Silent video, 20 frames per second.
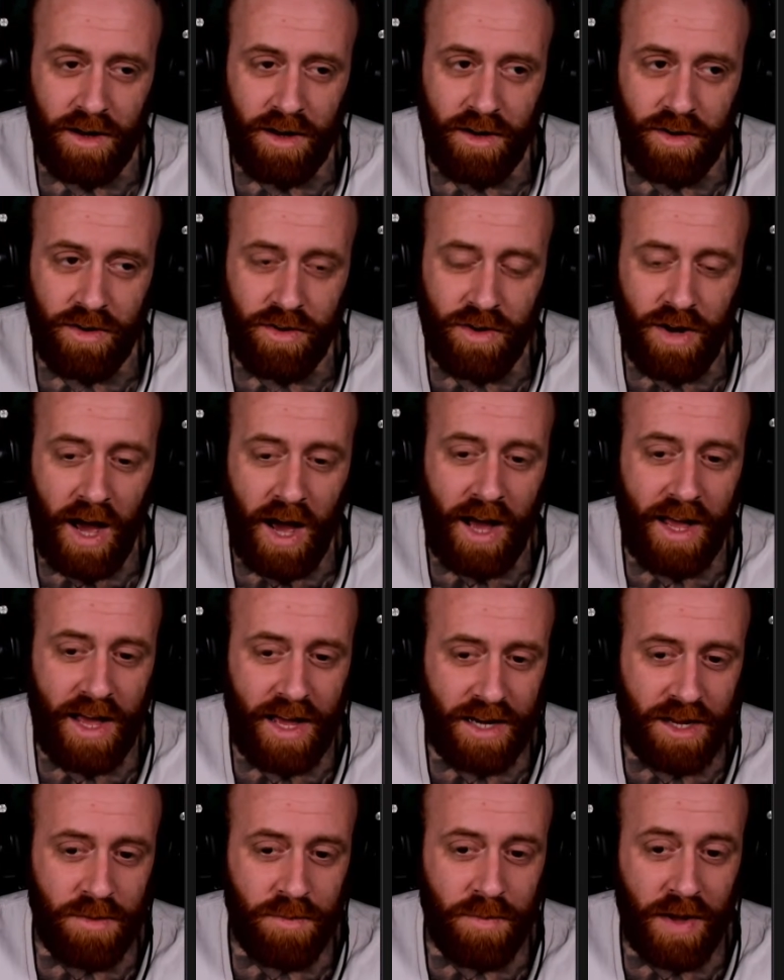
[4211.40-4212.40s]
Not
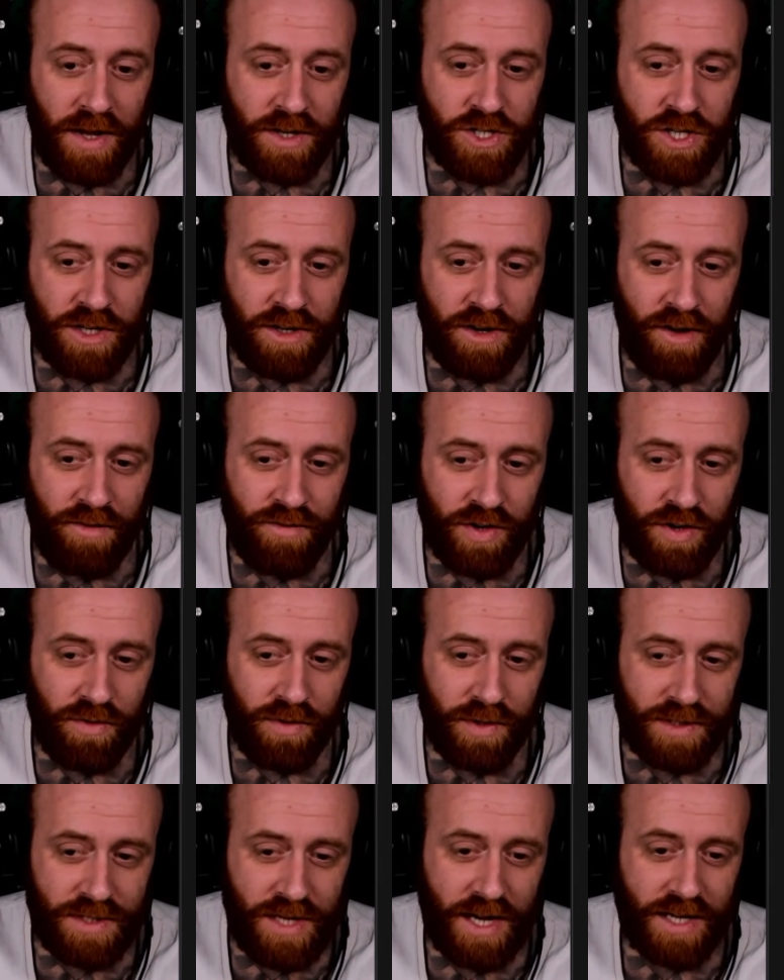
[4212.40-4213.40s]
any mention of an
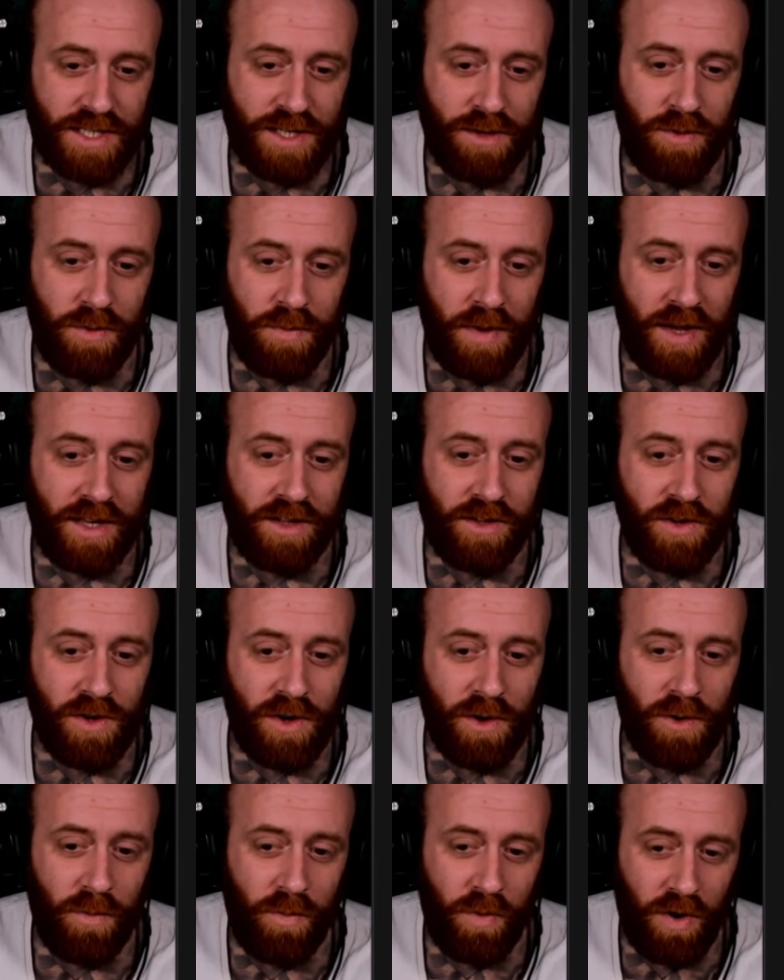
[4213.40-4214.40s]
early text that would make
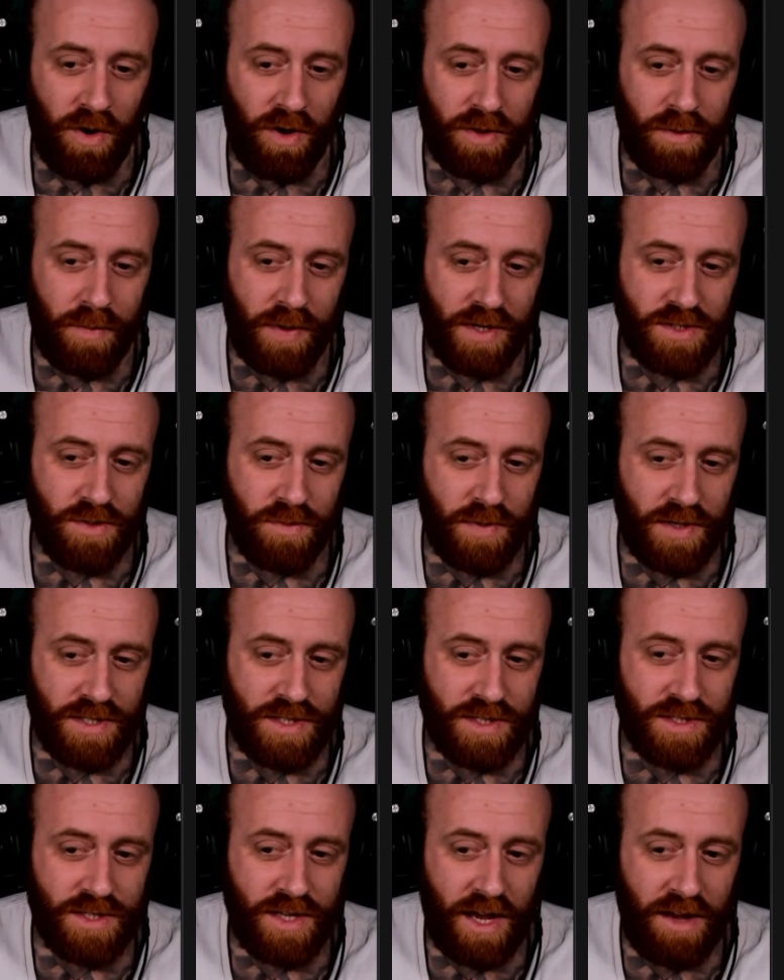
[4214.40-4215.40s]
clear where all the puzzle
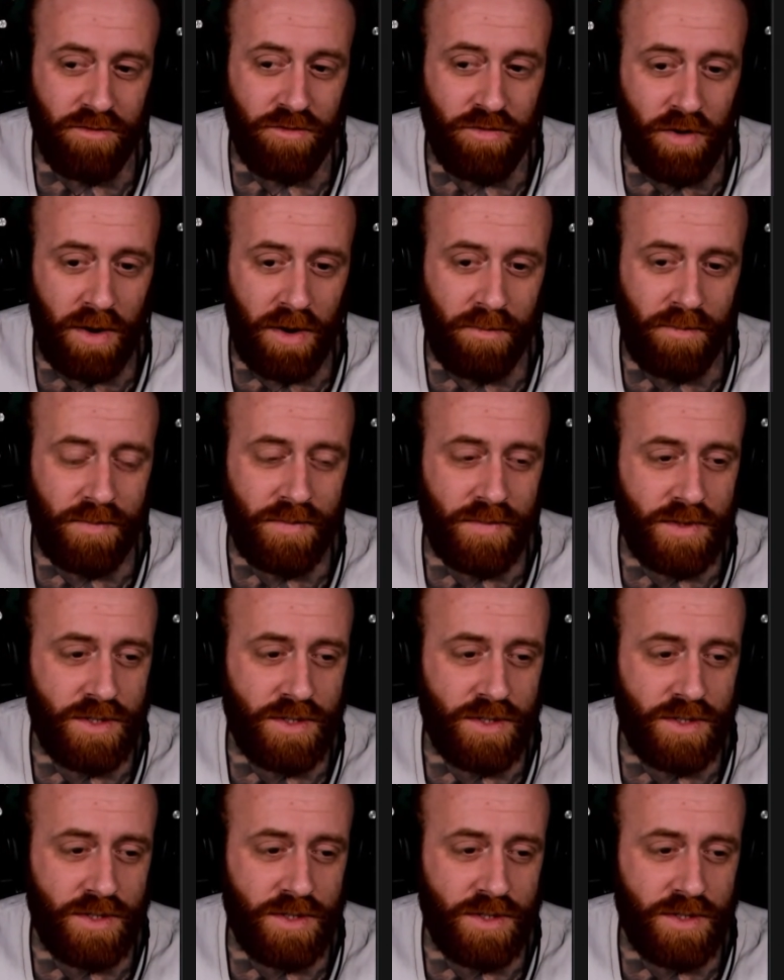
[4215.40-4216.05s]
pieces came from.